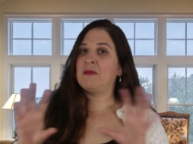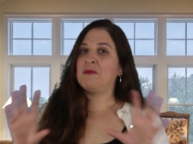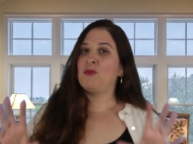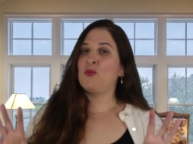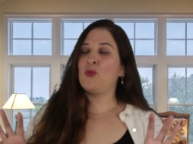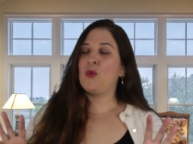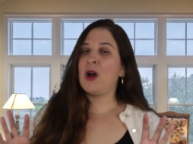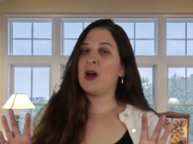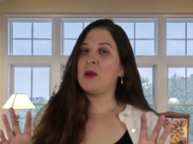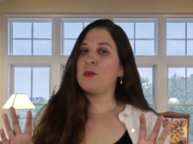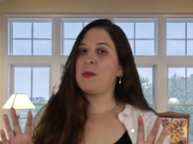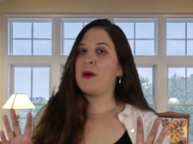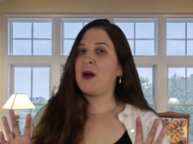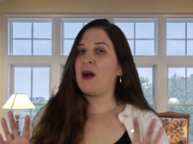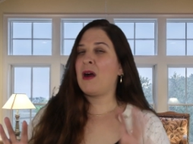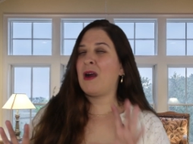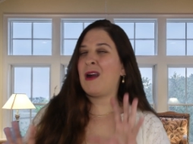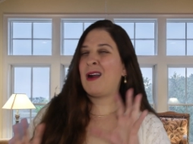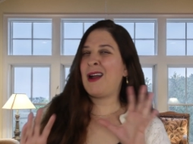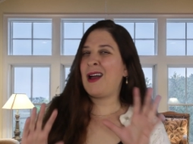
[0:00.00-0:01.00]
One
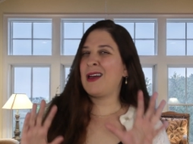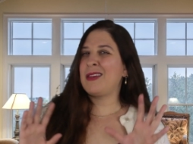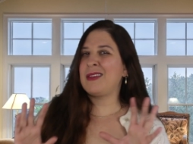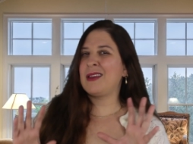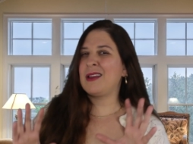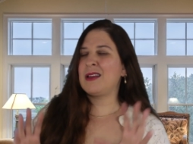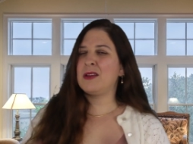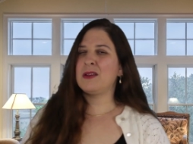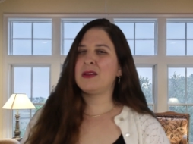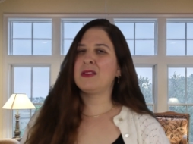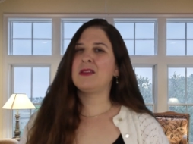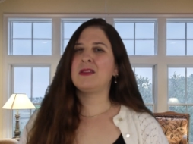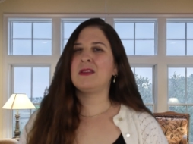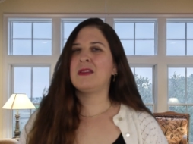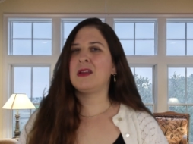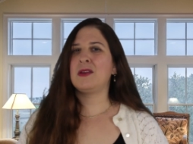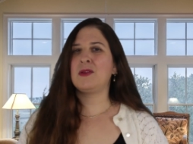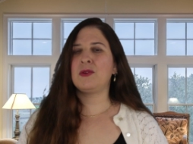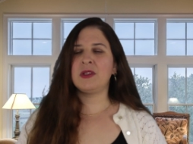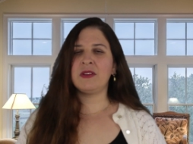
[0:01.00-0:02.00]
bar, I think
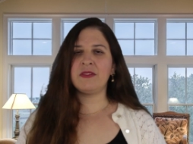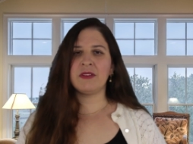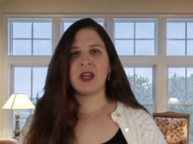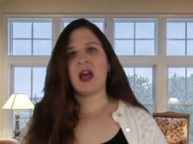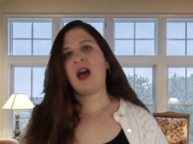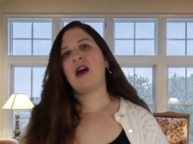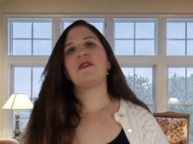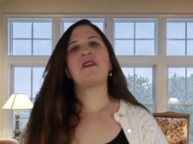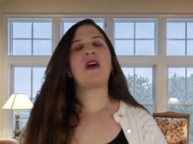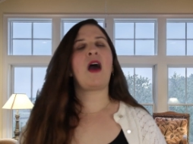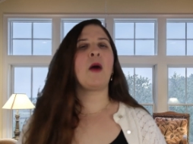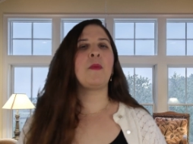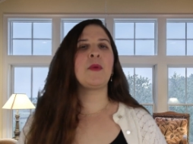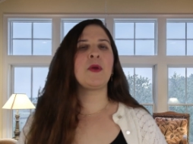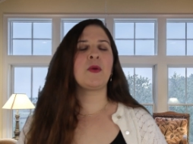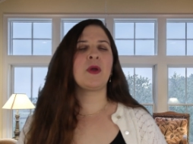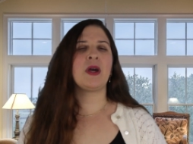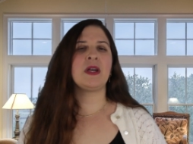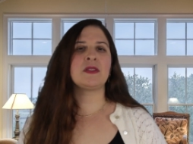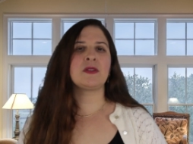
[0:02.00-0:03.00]
they don't even have
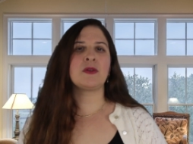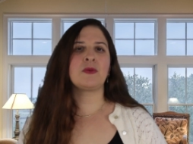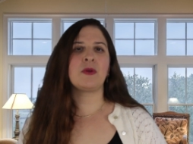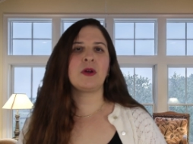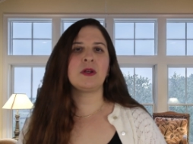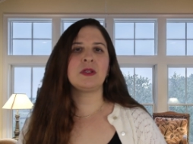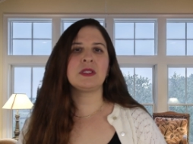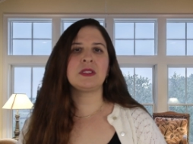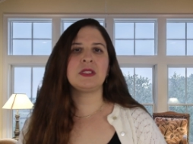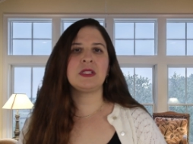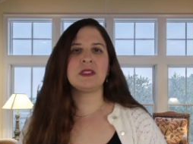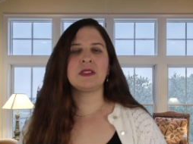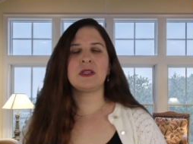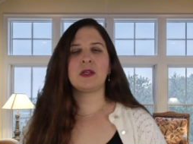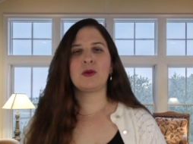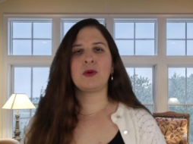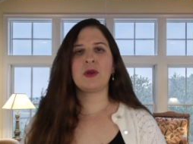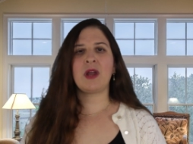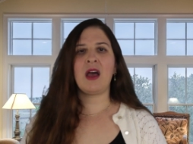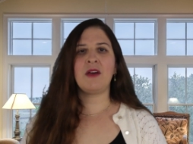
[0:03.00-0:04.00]
copyrights or royalties, they
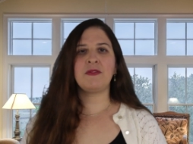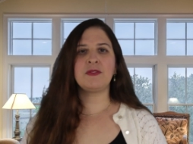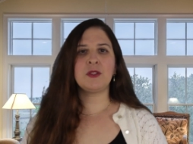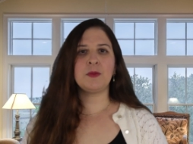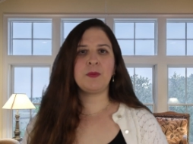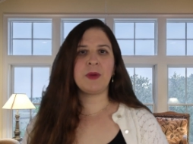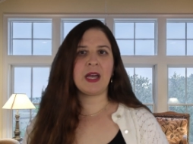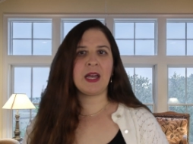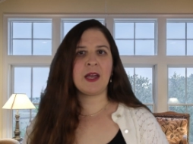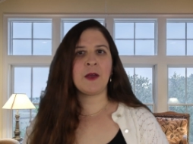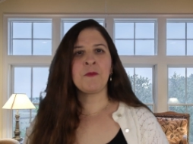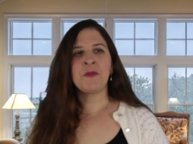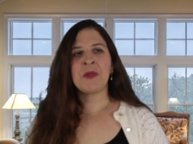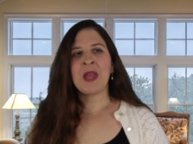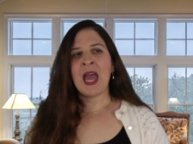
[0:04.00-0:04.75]
don't have to pay.